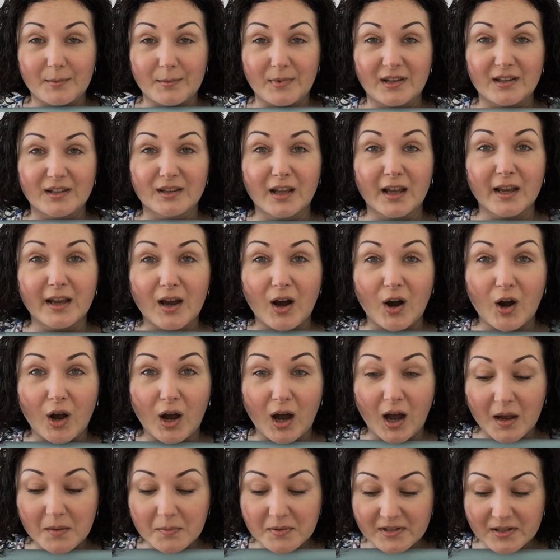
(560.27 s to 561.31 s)
I mean, they
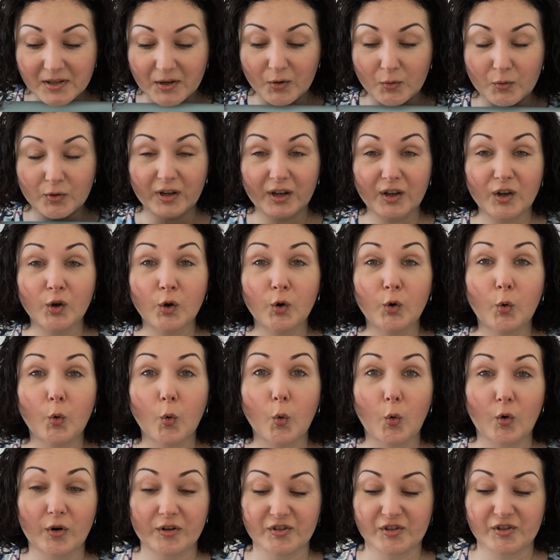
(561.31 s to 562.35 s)
are absolutely
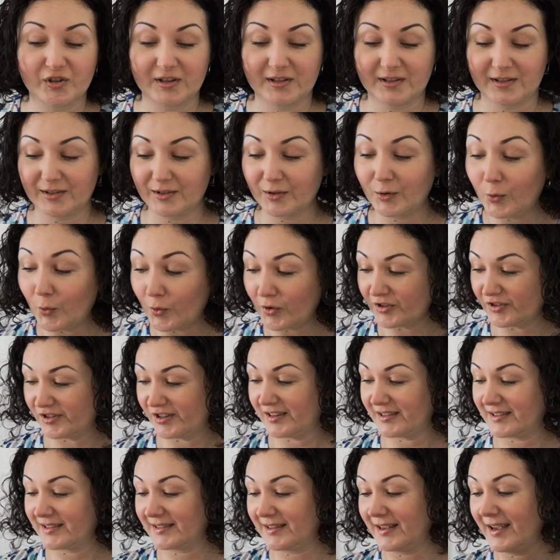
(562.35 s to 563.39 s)
gorgeous,
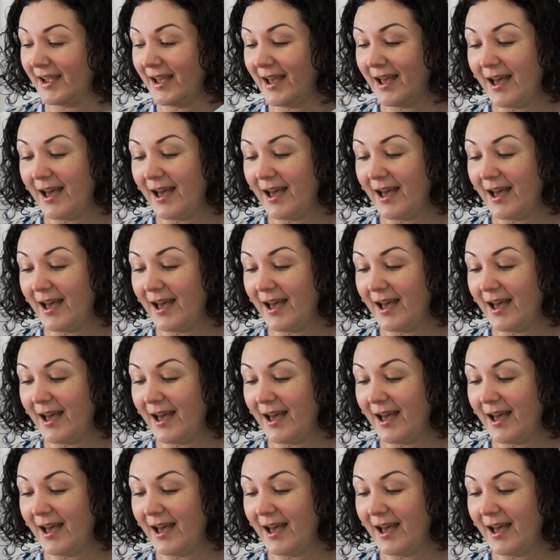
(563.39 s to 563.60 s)
gorgeous.